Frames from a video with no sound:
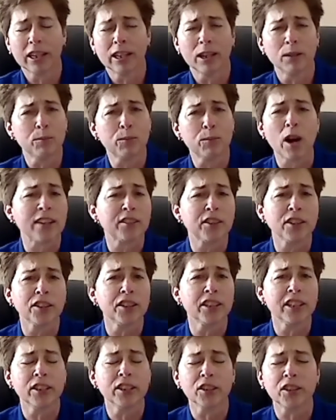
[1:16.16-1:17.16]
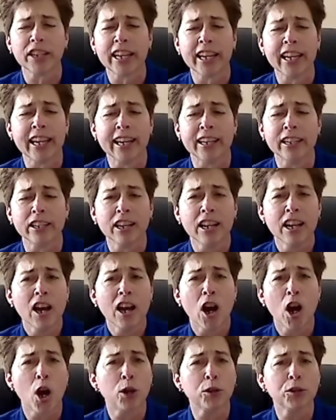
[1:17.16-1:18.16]
processes, and
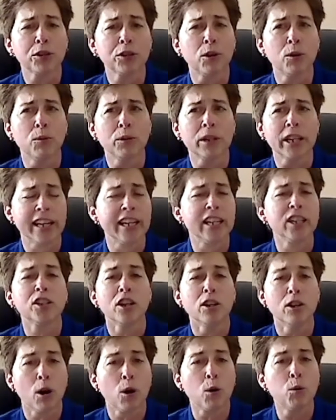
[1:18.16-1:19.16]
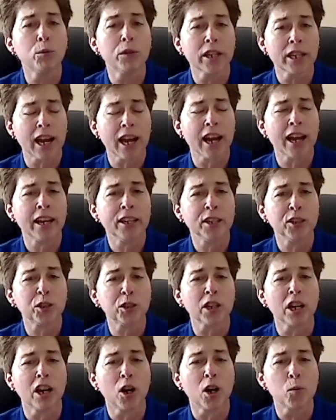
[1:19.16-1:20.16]
also getting to know the guys
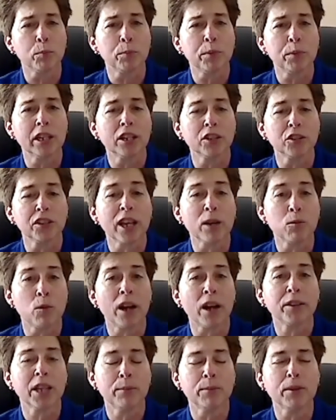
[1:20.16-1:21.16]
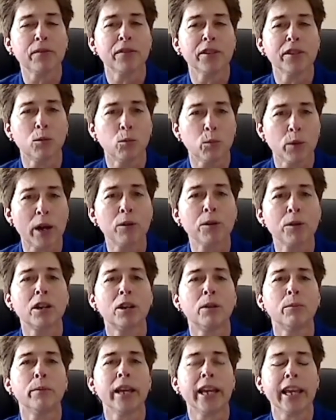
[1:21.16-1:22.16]
because they want them to feel
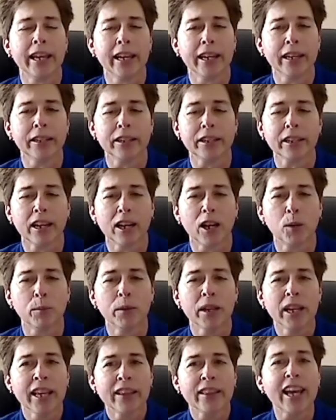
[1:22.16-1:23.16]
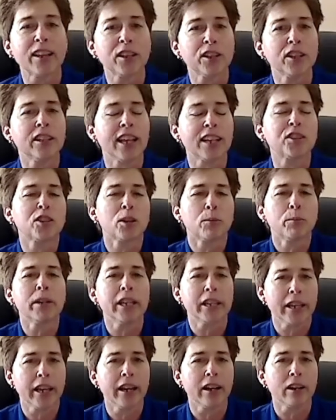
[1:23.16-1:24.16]
welcome and that somebody
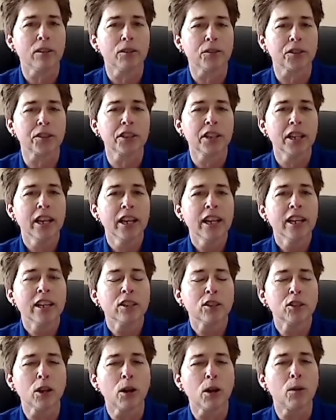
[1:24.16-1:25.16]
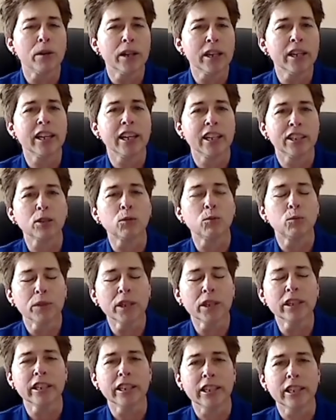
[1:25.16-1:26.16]
cares. So it's a
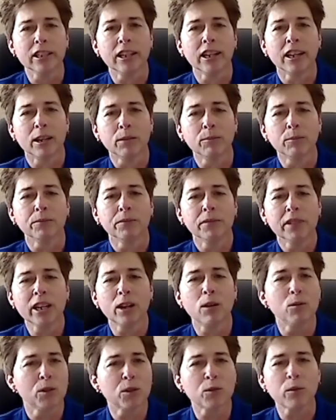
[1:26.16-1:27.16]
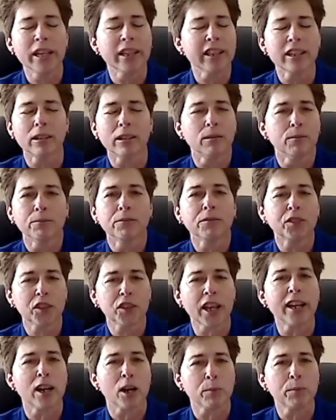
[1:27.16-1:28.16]
really, great little
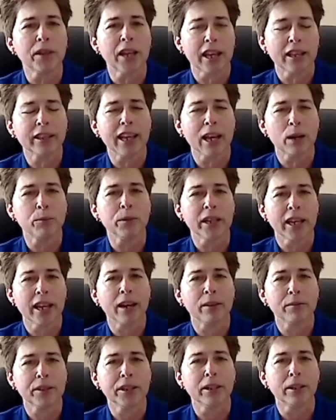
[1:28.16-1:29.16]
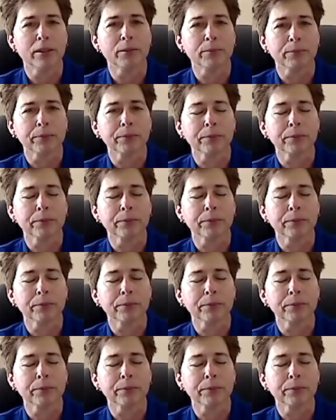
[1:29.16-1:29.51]
setup that we have here.